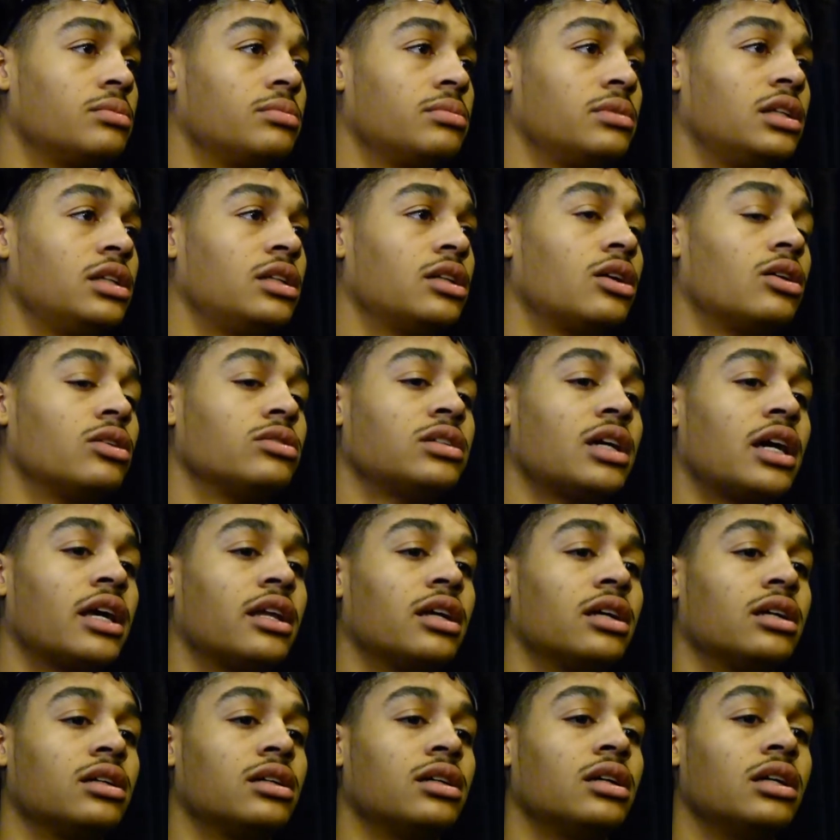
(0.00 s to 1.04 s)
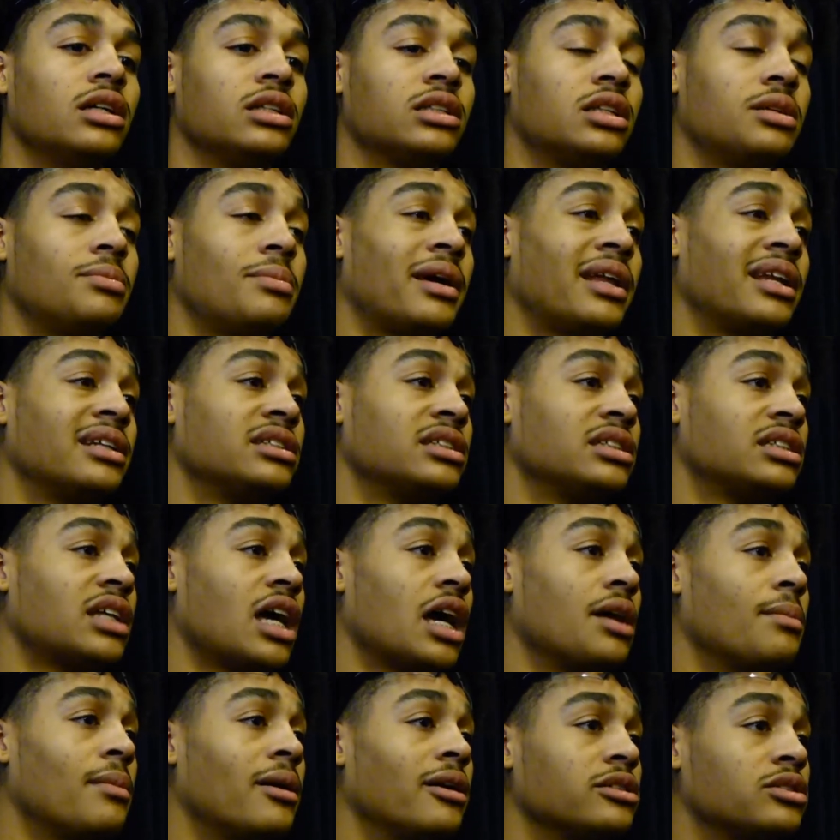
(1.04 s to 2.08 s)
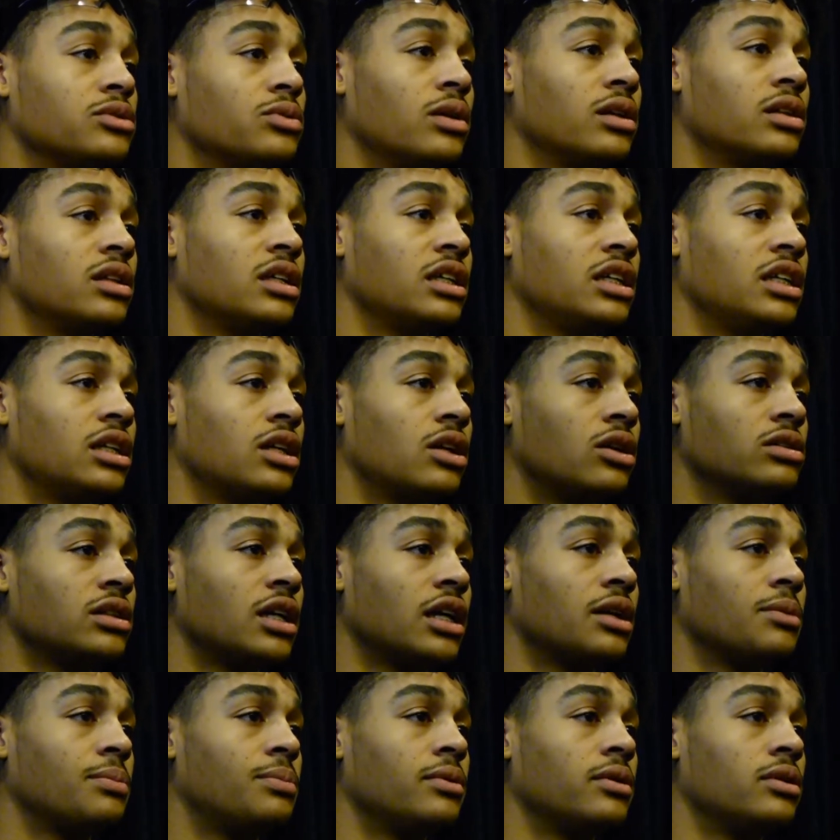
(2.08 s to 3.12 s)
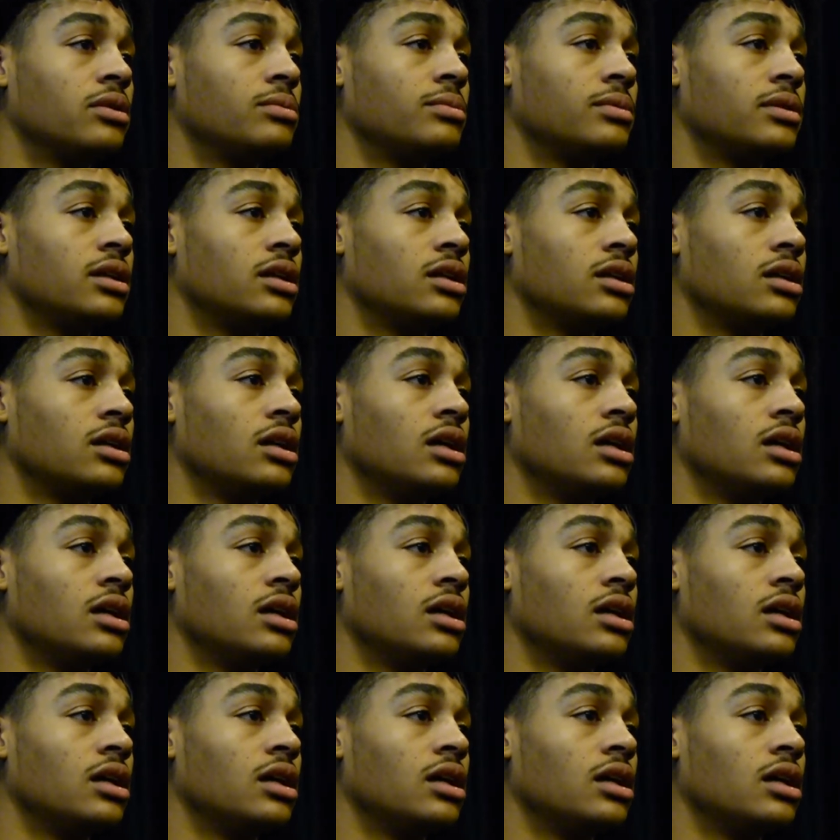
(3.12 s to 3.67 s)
He knows how to manage his timeouts well, and he knows how to put them